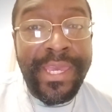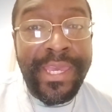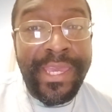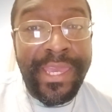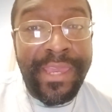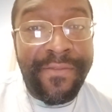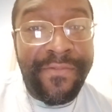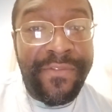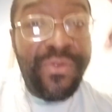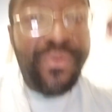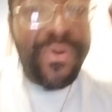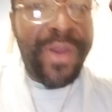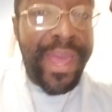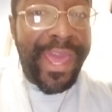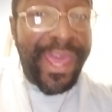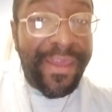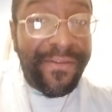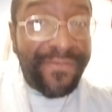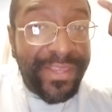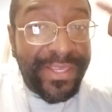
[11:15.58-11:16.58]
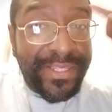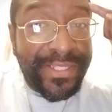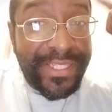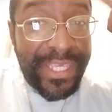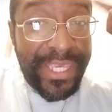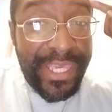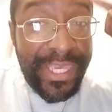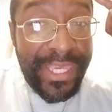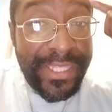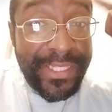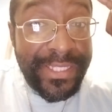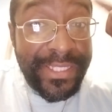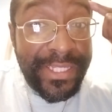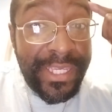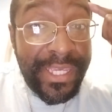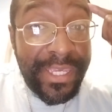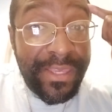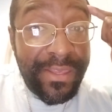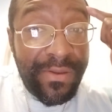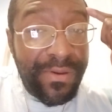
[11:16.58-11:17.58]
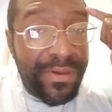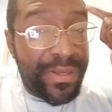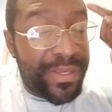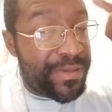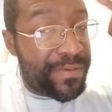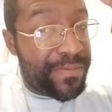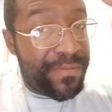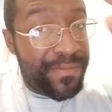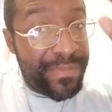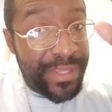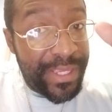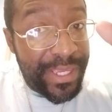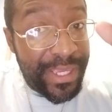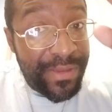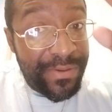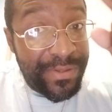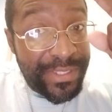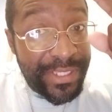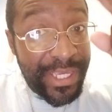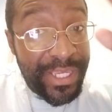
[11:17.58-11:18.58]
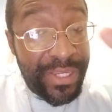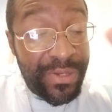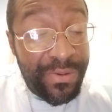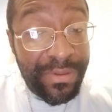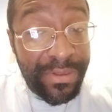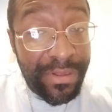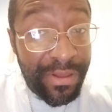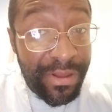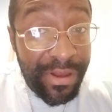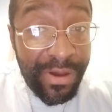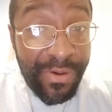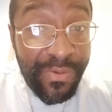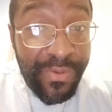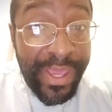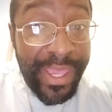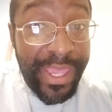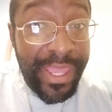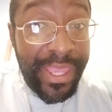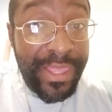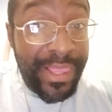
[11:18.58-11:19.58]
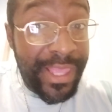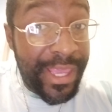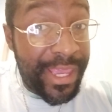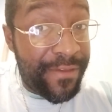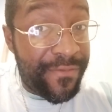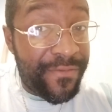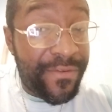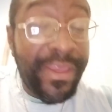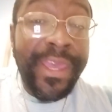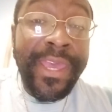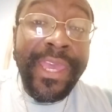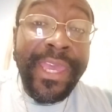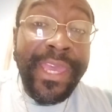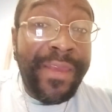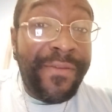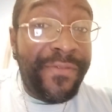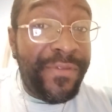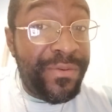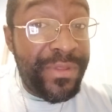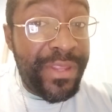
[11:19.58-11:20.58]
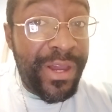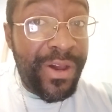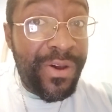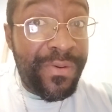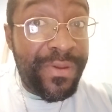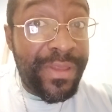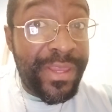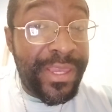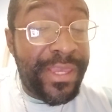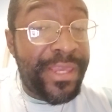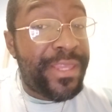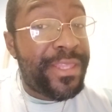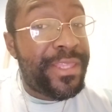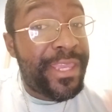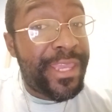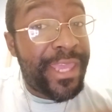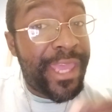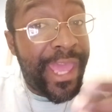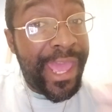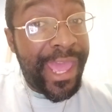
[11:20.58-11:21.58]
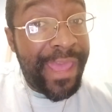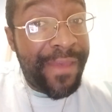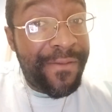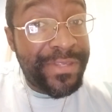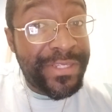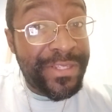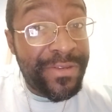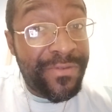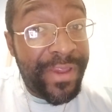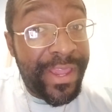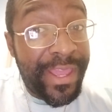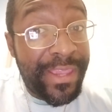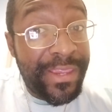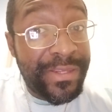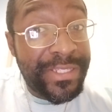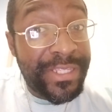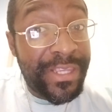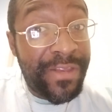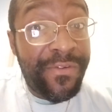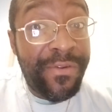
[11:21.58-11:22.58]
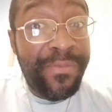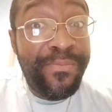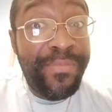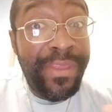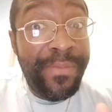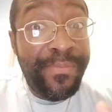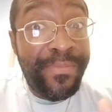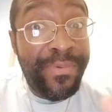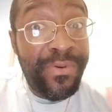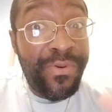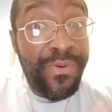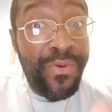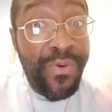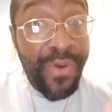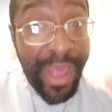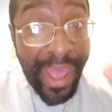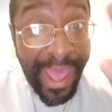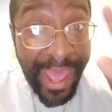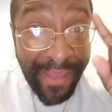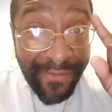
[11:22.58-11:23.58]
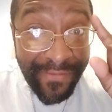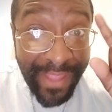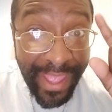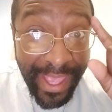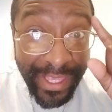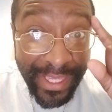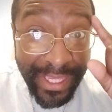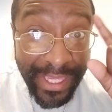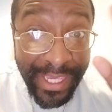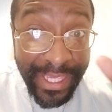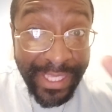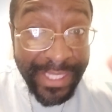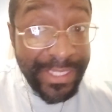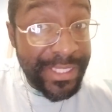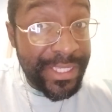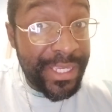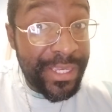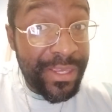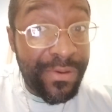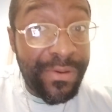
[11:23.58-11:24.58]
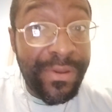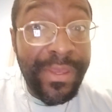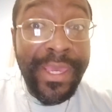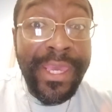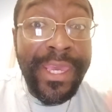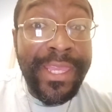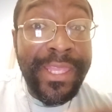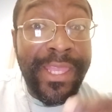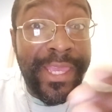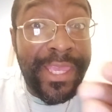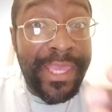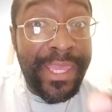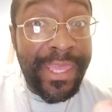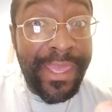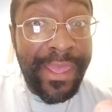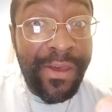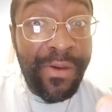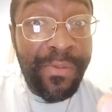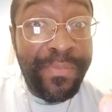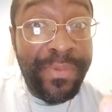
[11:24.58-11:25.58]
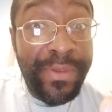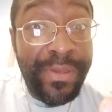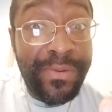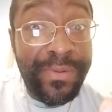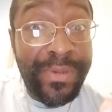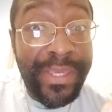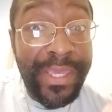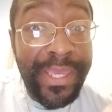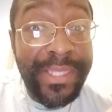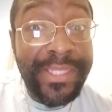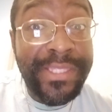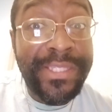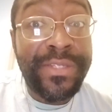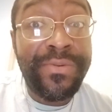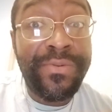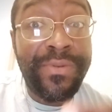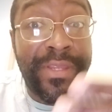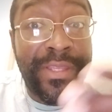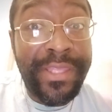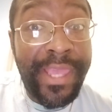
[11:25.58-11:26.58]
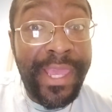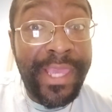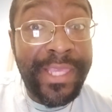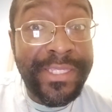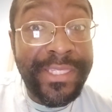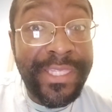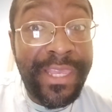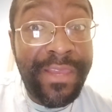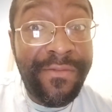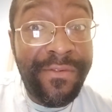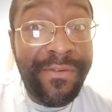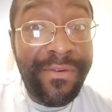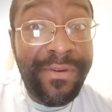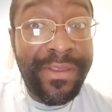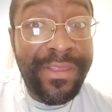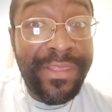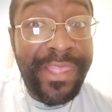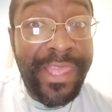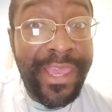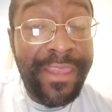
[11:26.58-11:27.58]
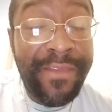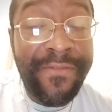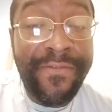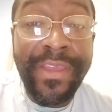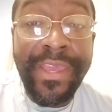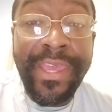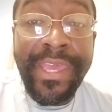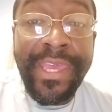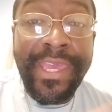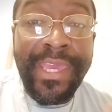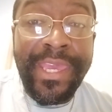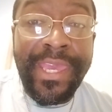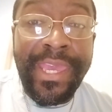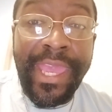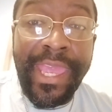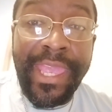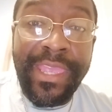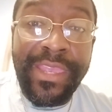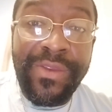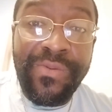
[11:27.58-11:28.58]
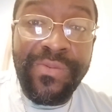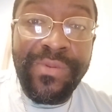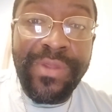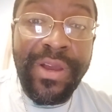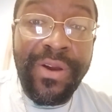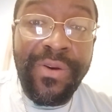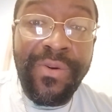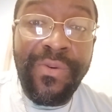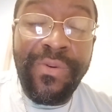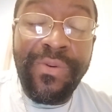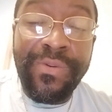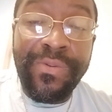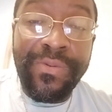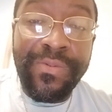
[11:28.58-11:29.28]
If you have this keen skill, then it'll take you a long way in life. If you don't, then surround yourself with people who have that keen skill. They can help you get to the next level in your life, and you know